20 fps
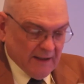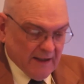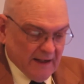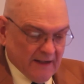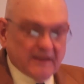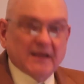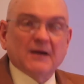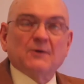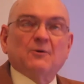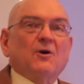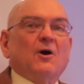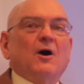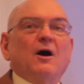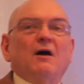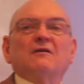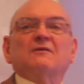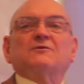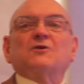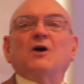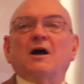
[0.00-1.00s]
and they were
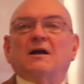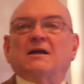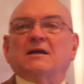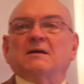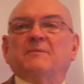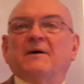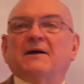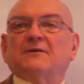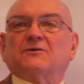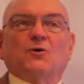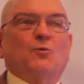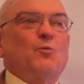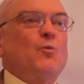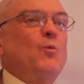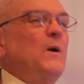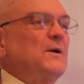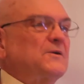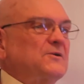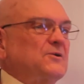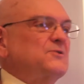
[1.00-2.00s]
all talking about the
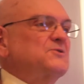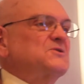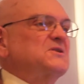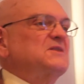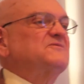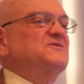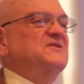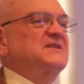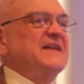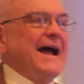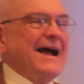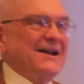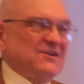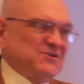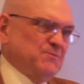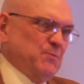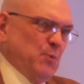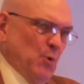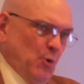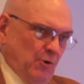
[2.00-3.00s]
wonders of
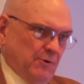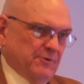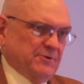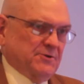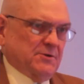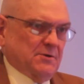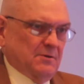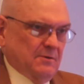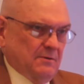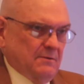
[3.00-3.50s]
dashboards.